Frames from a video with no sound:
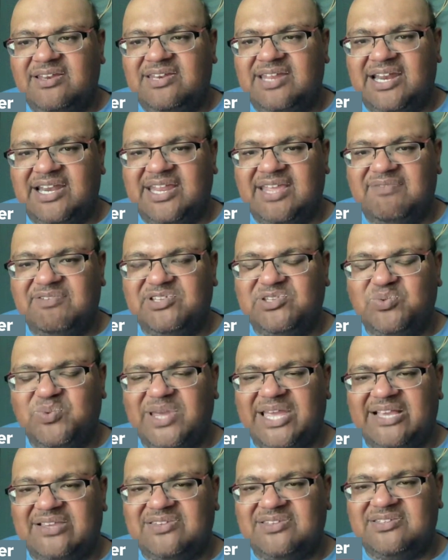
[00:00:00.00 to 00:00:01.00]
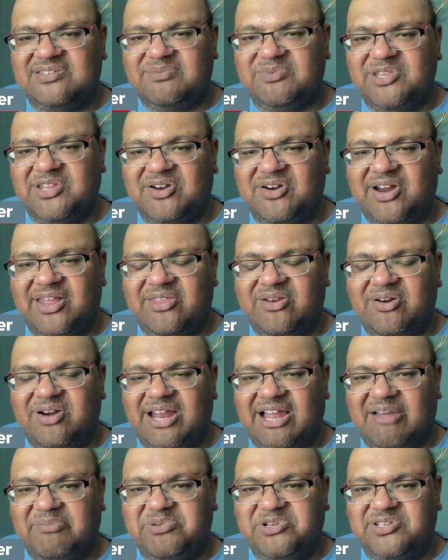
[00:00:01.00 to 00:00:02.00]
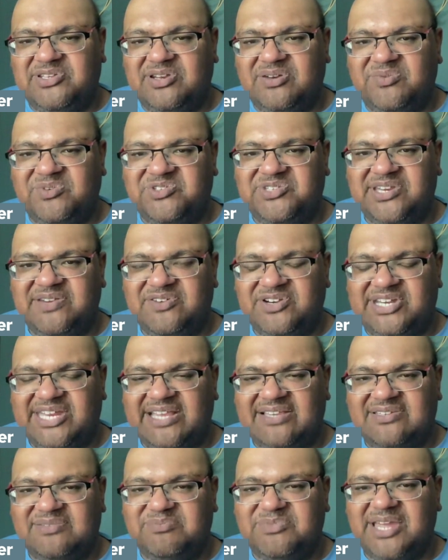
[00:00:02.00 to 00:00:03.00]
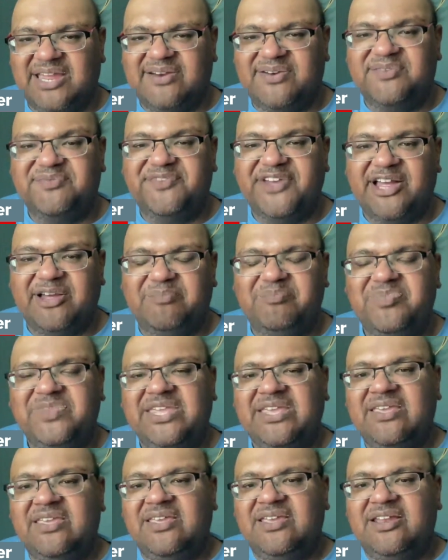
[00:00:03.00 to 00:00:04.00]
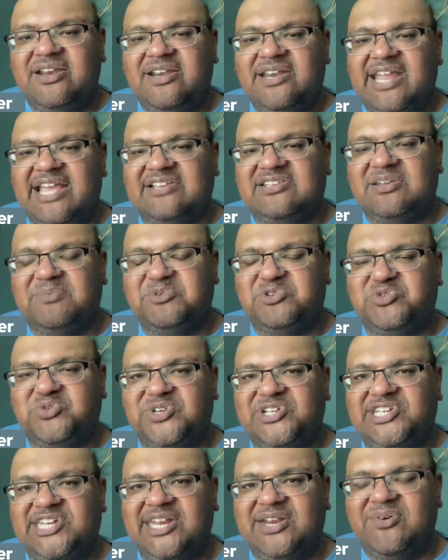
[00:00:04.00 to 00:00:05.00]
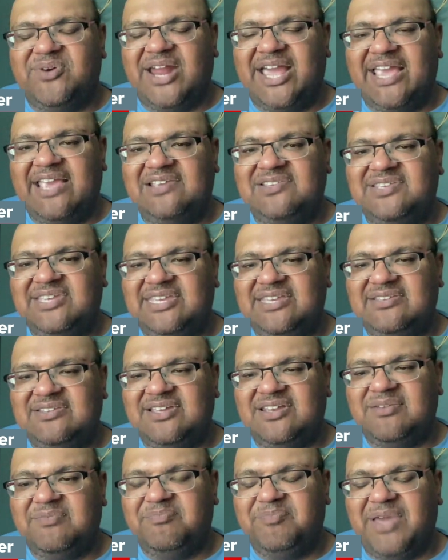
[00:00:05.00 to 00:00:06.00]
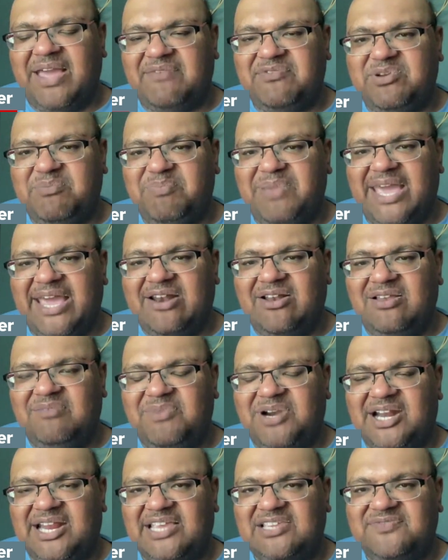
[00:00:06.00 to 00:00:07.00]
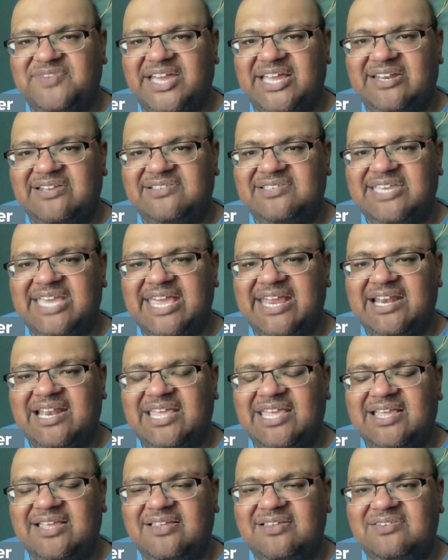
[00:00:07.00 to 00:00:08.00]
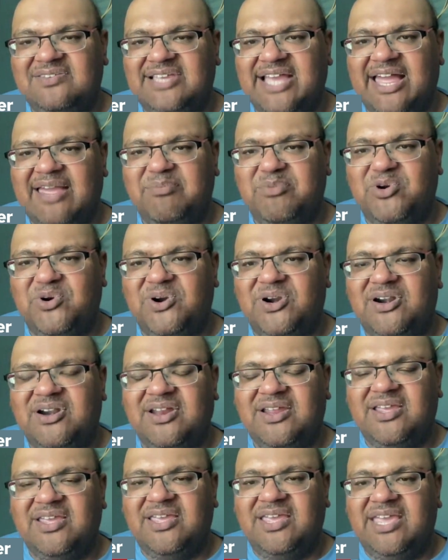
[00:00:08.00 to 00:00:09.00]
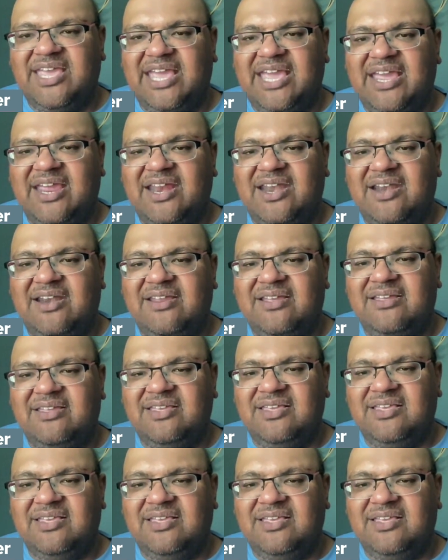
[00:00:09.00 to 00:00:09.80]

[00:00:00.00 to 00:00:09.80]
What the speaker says: Dontavius Wicks and some of their other options at receiver take some time to develop. Next up is Rashee Rice. He's going to have to battle Marquez Valdes-Scantling, Sky Moore, and